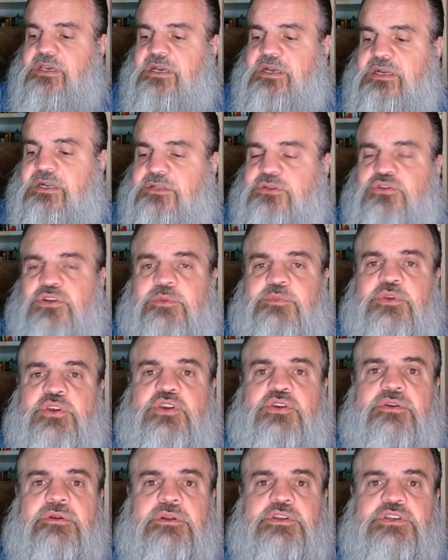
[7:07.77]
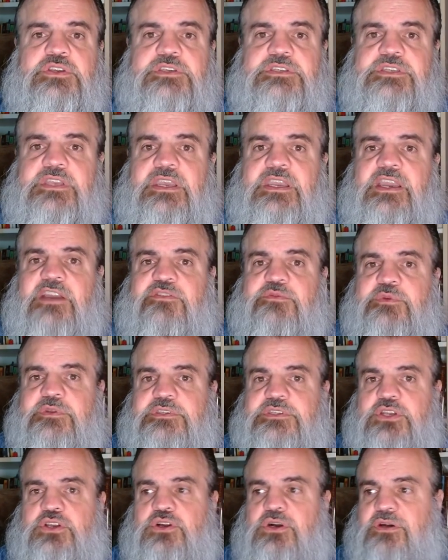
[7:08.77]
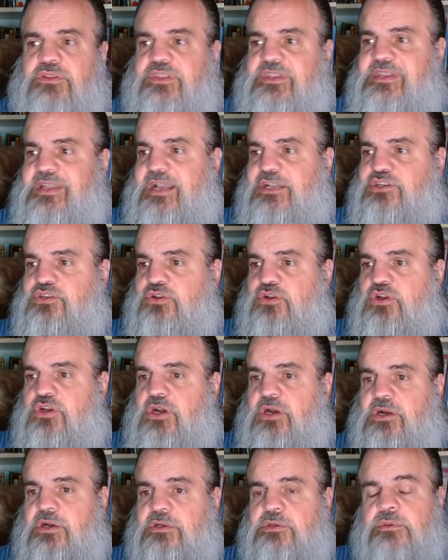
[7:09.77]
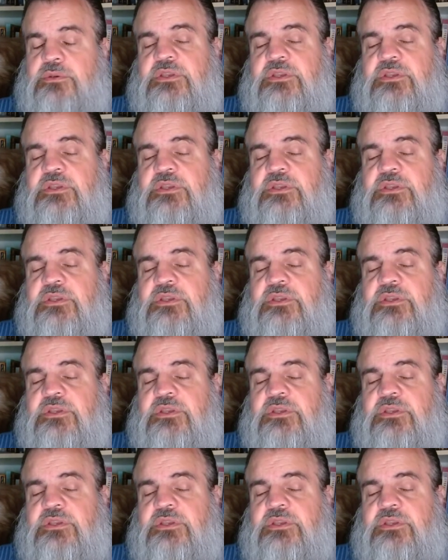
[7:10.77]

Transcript: uh, Trump encouraging state governments to call up the National Guard,